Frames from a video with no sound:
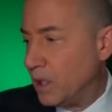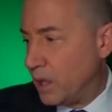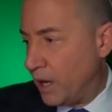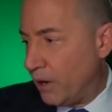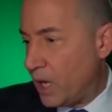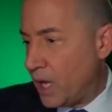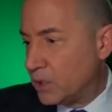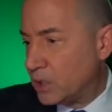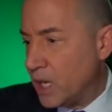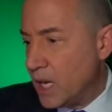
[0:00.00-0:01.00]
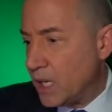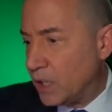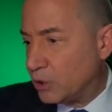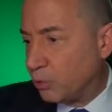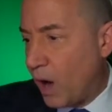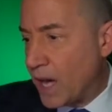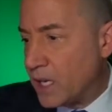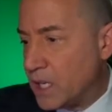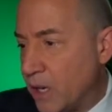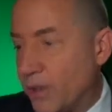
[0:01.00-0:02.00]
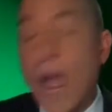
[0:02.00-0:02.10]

There it is. It's right in here.